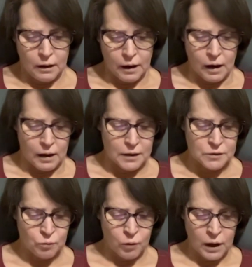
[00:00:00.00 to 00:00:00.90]
As
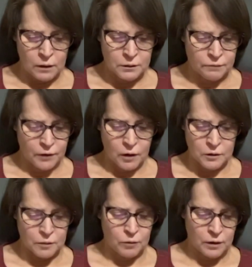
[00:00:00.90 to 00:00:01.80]
well,
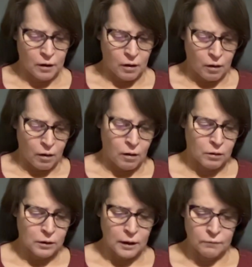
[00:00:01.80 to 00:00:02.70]
difficulty with
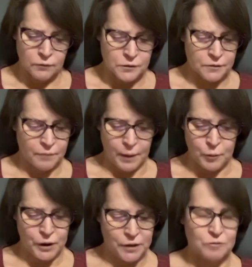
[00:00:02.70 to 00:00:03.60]
all levels of
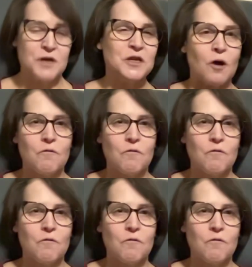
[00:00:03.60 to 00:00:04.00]
memory can result